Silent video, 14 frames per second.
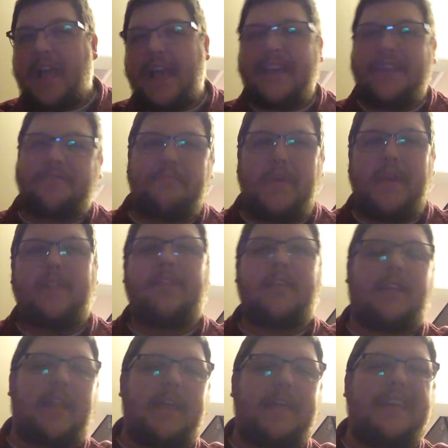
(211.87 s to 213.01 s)
I guess, mid
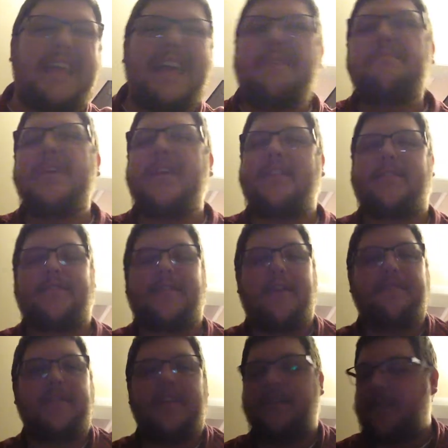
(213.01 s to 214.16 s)

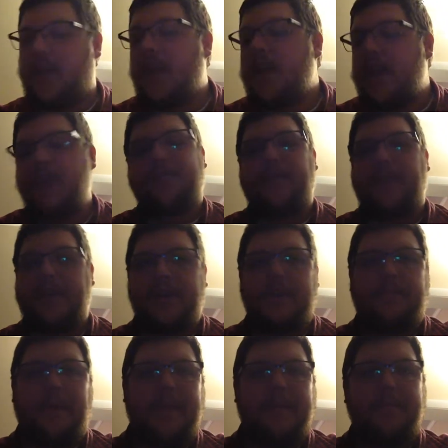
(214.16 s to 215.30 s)
70s is really
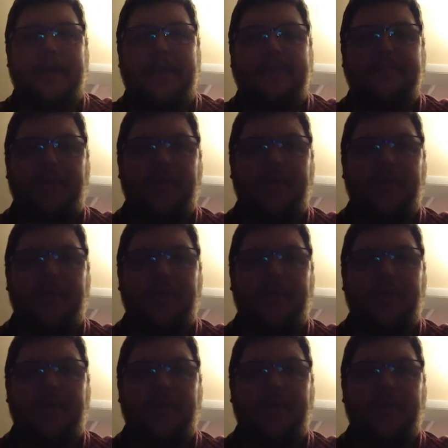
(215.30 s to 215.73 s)
good by the Beach